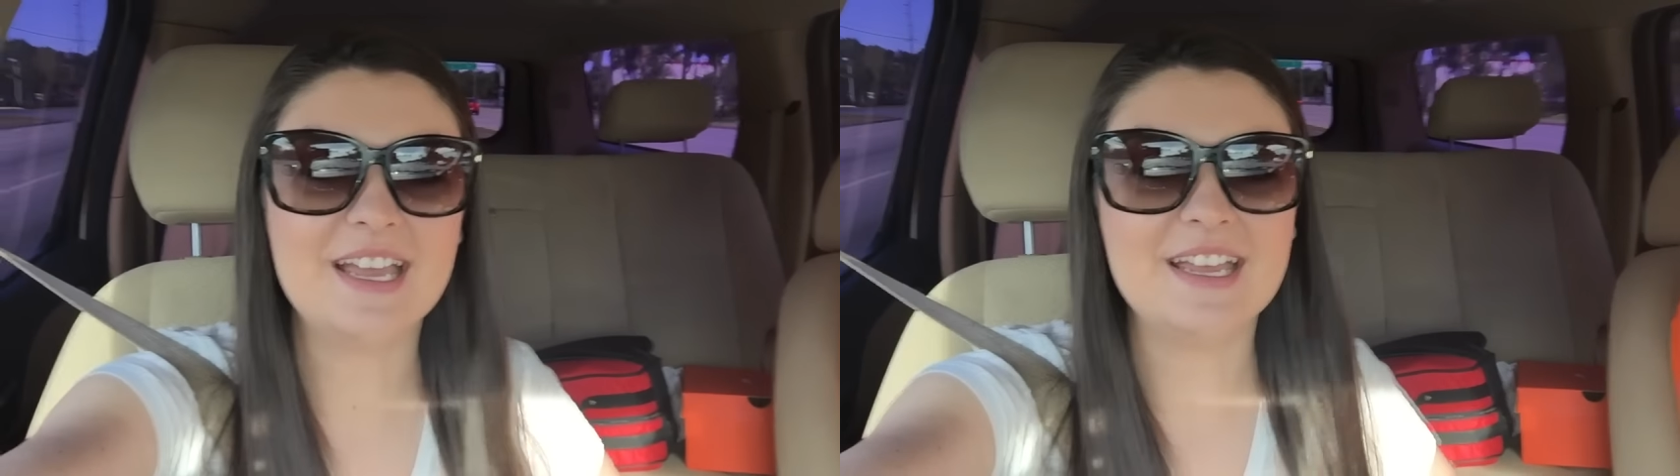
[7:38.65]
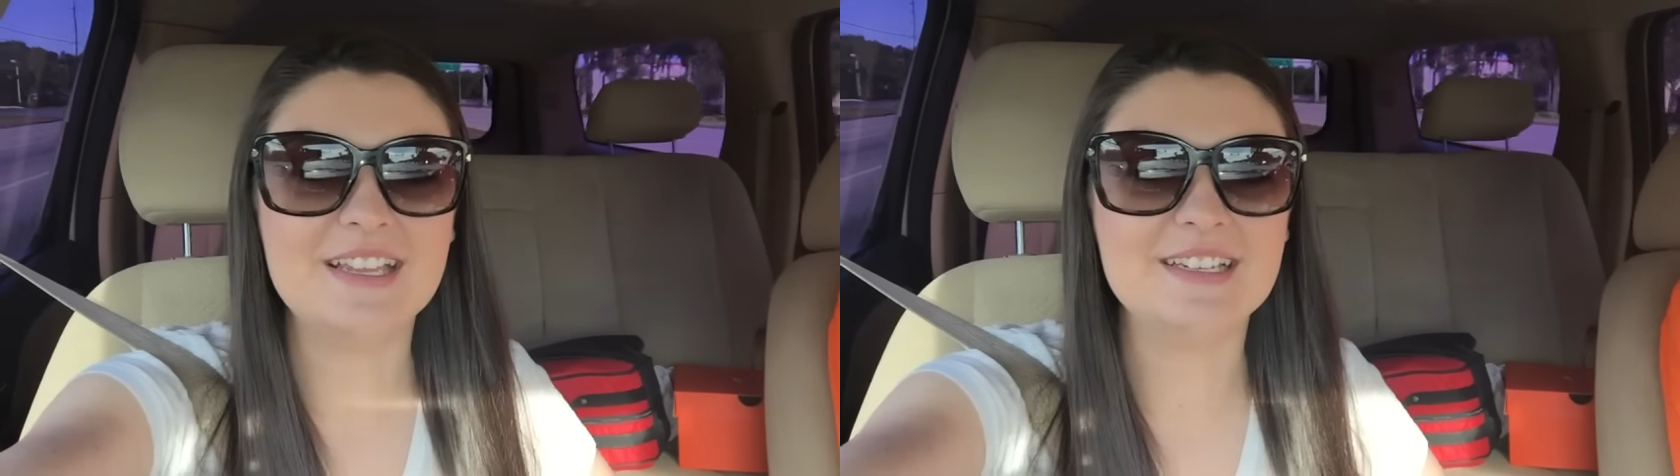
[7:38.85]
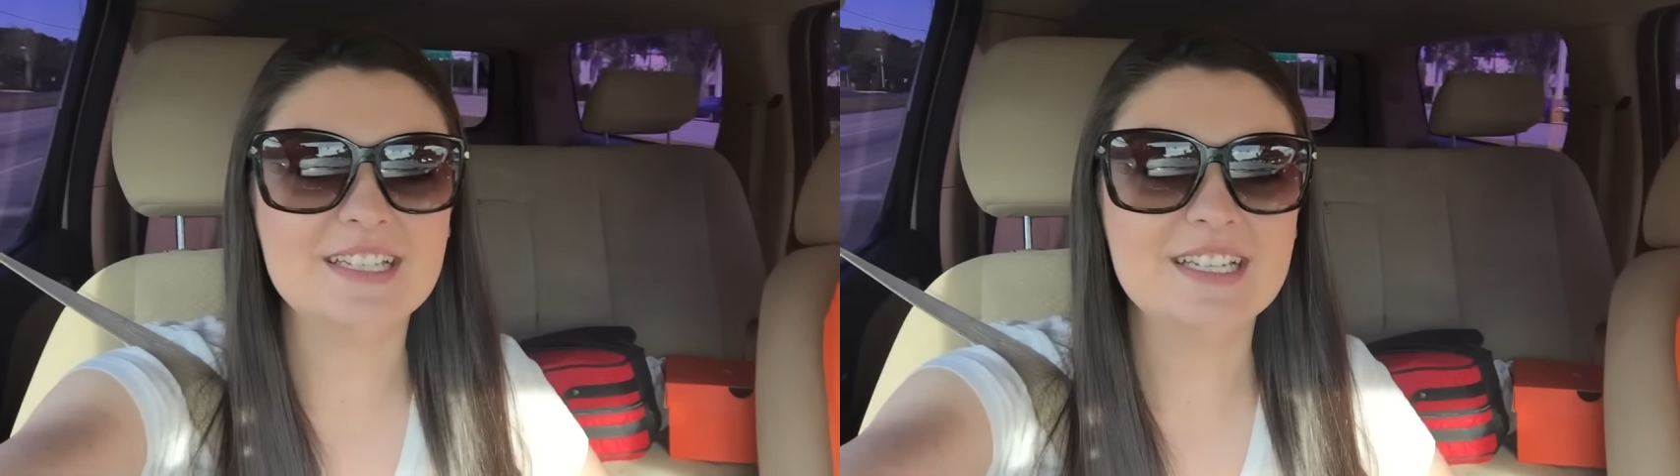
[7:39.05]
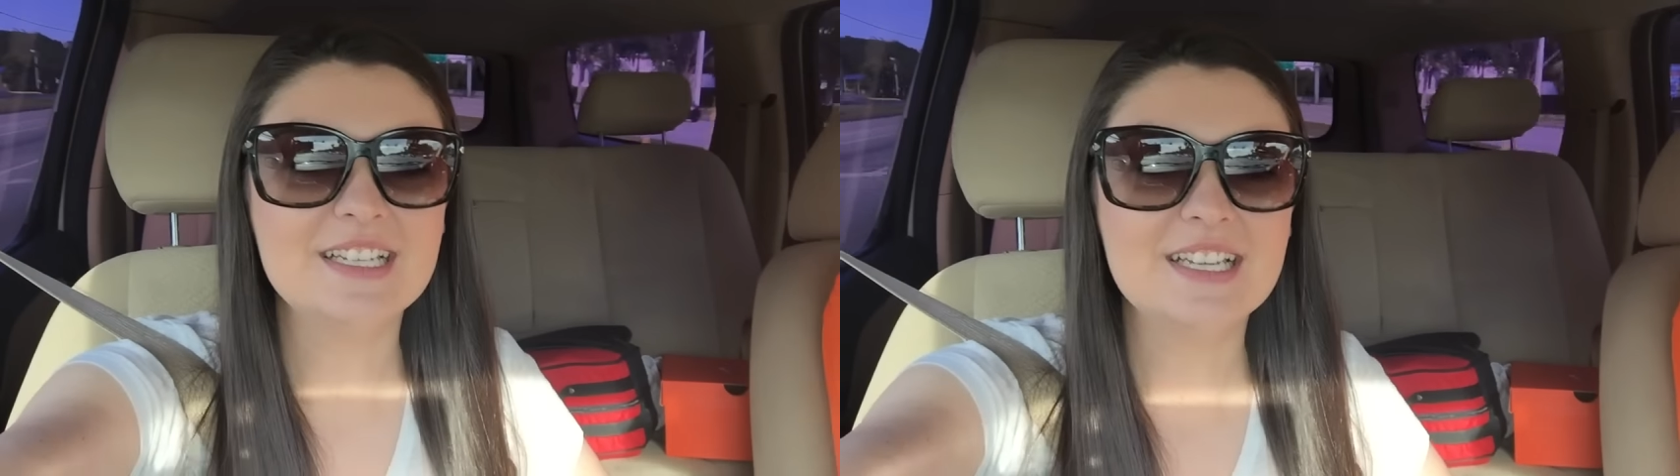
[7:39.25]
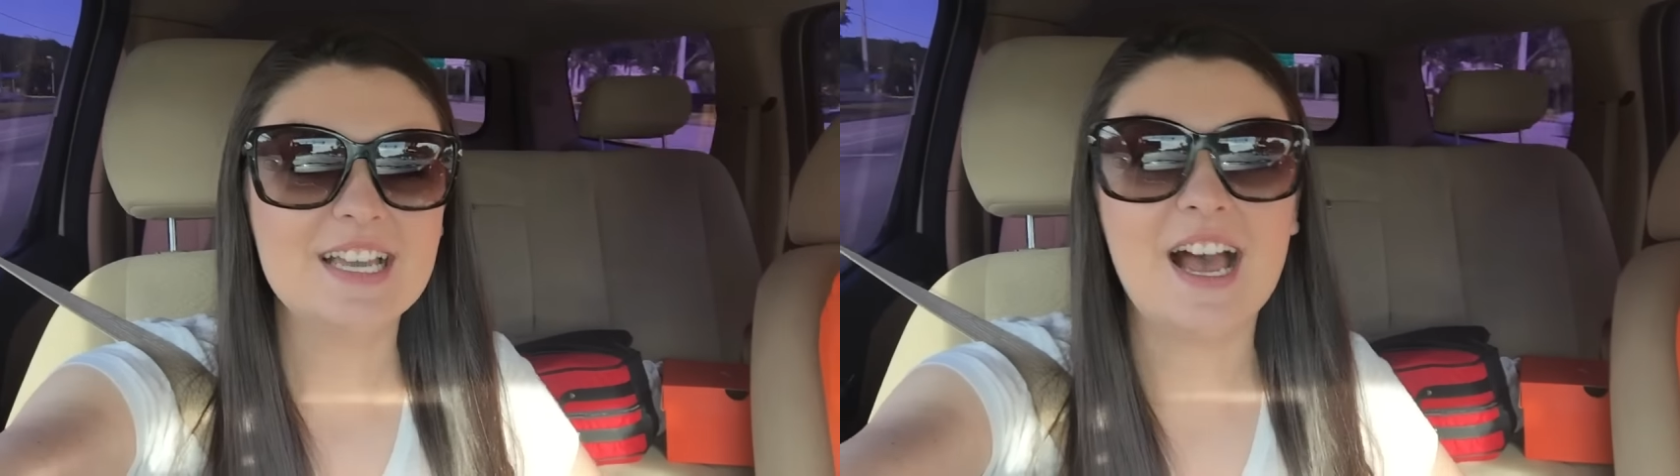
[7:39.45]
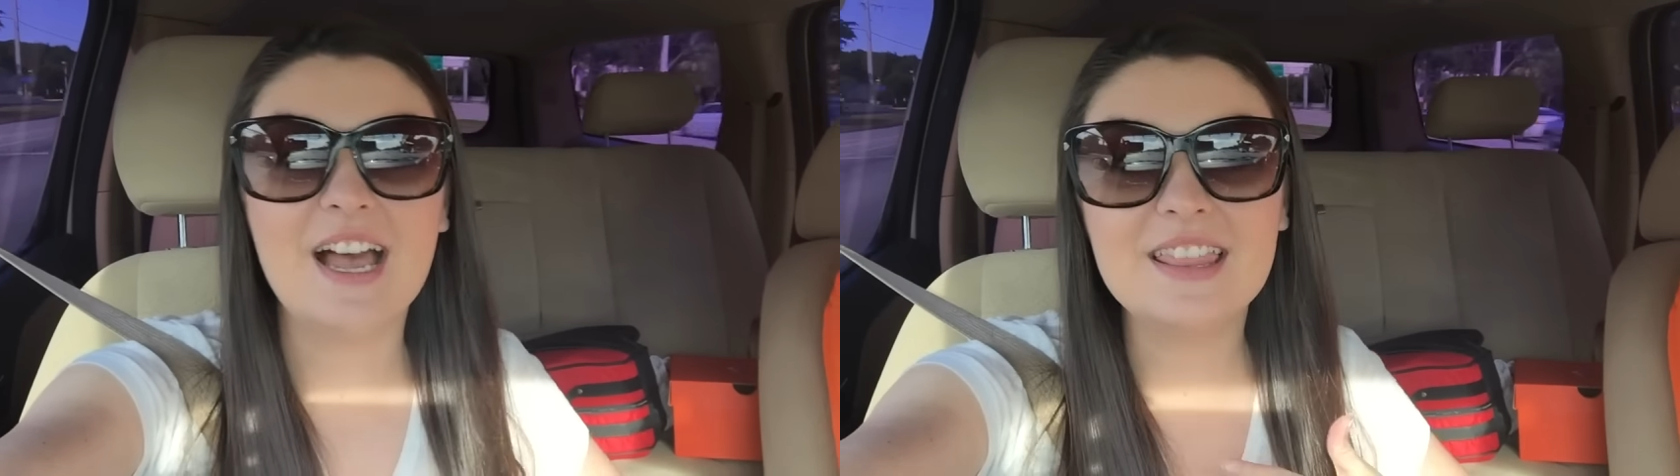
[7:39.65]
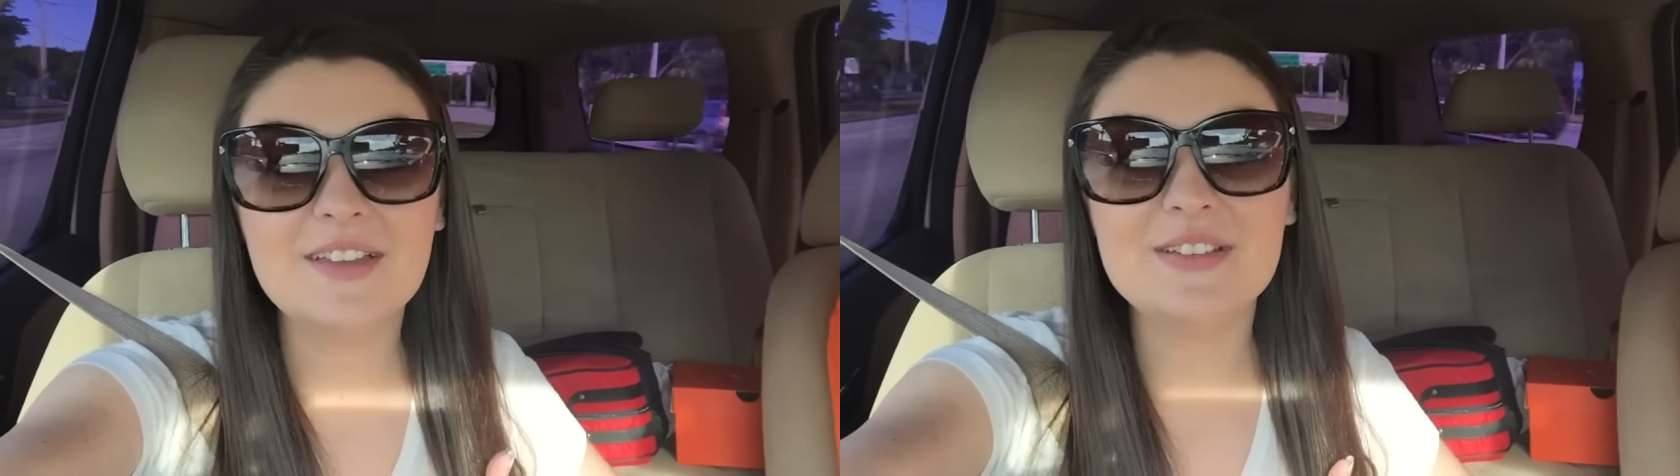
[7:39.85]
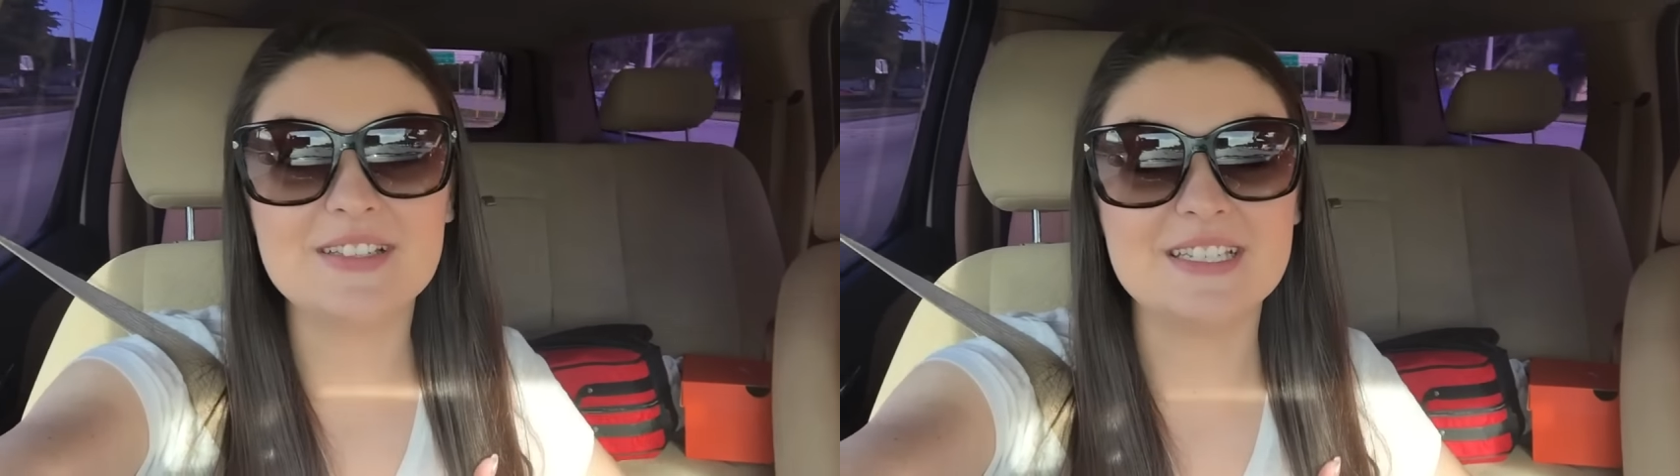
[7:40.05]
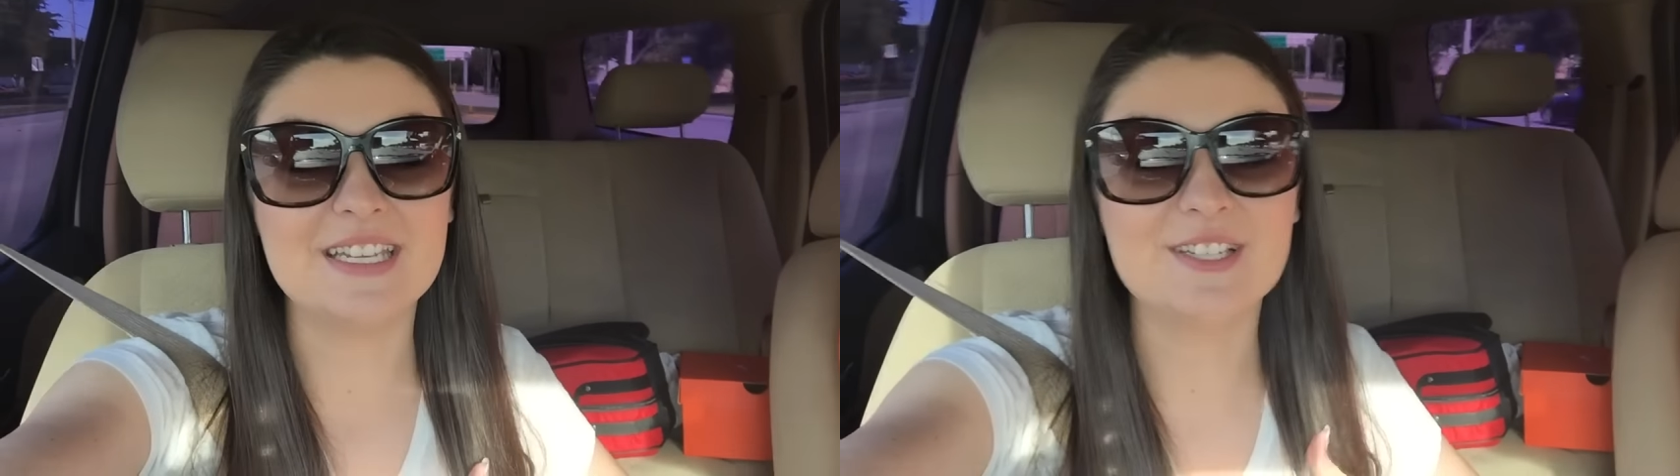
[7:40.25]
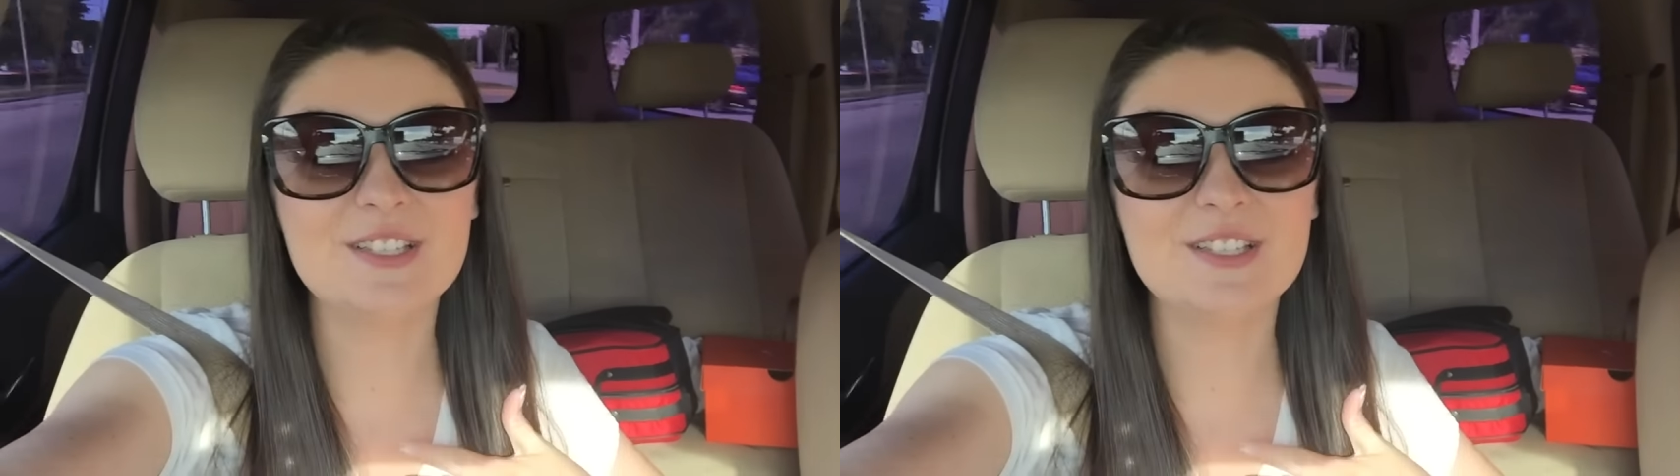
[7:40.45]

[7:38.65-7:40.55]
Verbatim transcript: And I love Disney